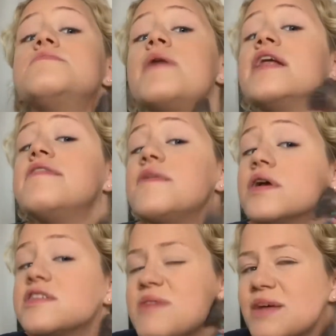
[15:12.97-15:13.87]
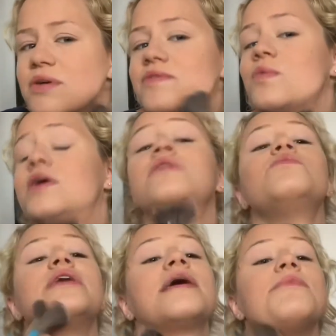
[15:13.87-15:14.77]
Benefit one, because Benefit
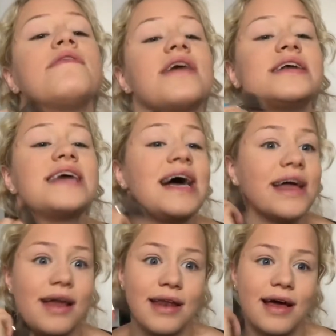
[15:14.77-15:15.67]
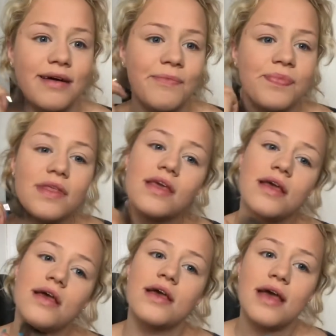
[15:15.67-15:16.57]
one, when I'm not very tan like now,
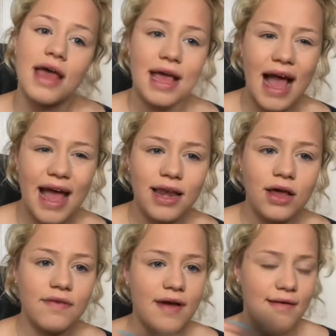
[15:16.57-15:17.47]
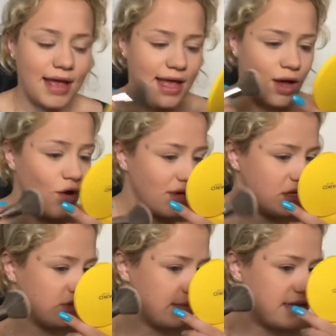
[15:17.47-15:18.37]
it can look very
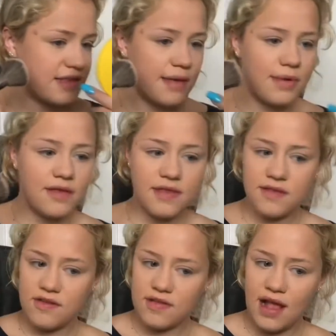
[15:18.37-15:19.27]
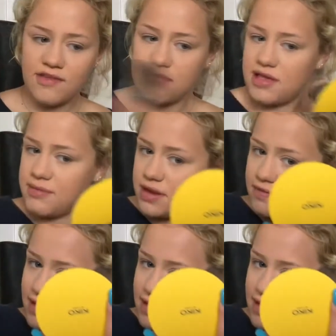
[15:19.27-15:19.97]
orange on my skin, whereas this just actually makes me look